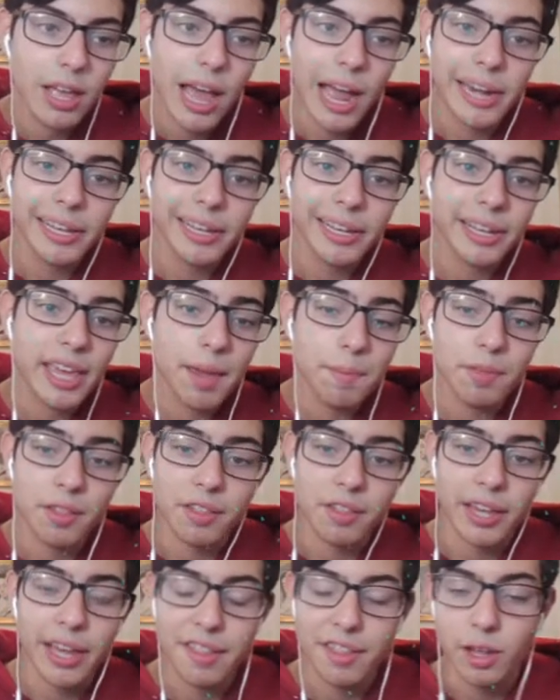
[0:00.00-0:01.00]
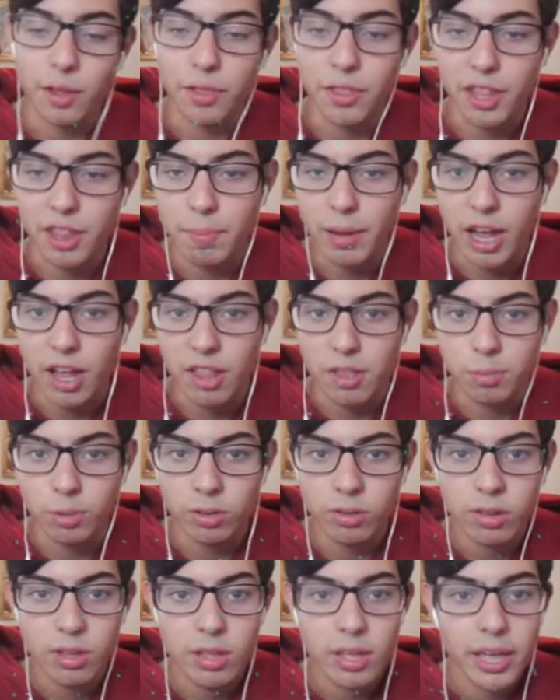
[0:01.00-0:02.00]
I need to keep this thing as healthy as
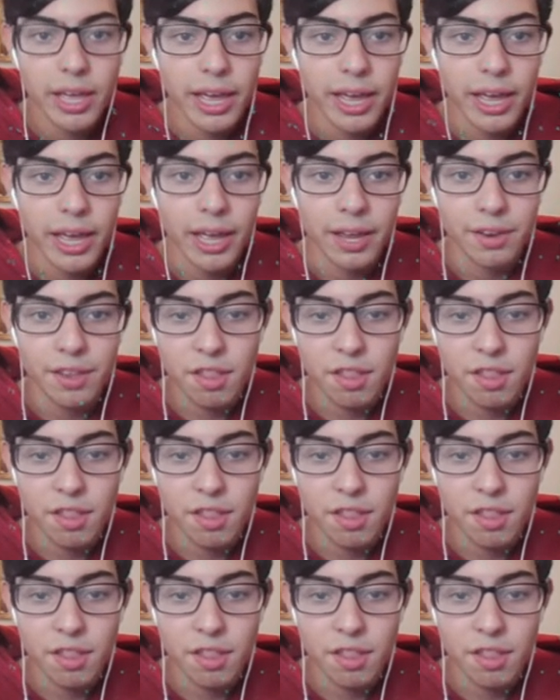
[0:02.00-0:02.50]
possible, and